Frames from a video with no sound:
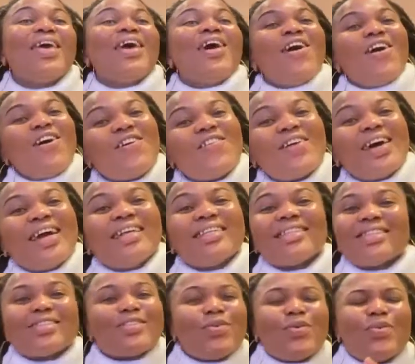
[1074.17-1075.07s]
All right.
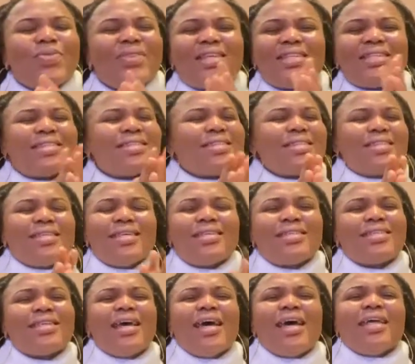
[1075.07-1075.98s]
So
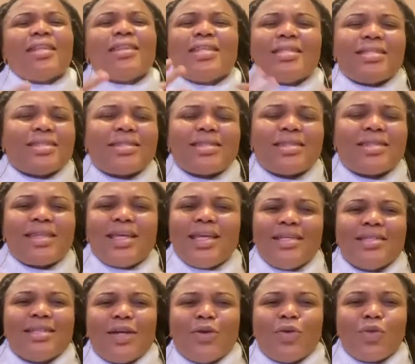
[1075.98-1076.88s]
these things
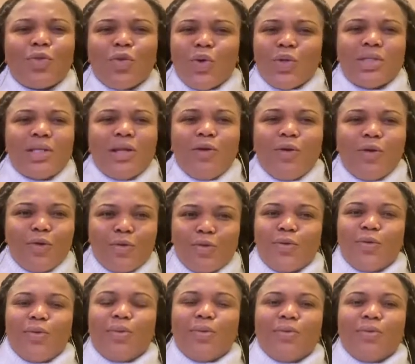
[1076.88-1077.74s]
are not taught in law school.